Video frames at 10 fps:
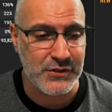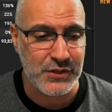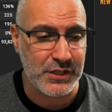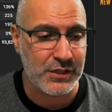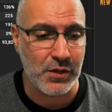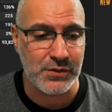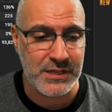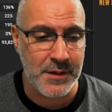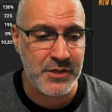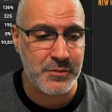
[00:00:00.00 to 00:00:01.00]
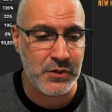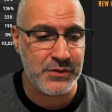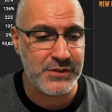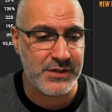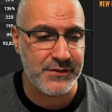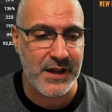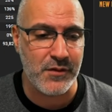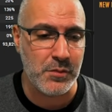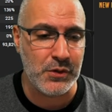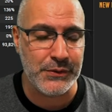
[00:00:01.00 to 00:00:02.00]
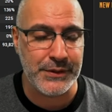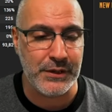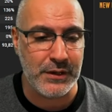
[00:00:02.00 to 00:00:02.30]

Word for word: You could go damage mode, survival mode.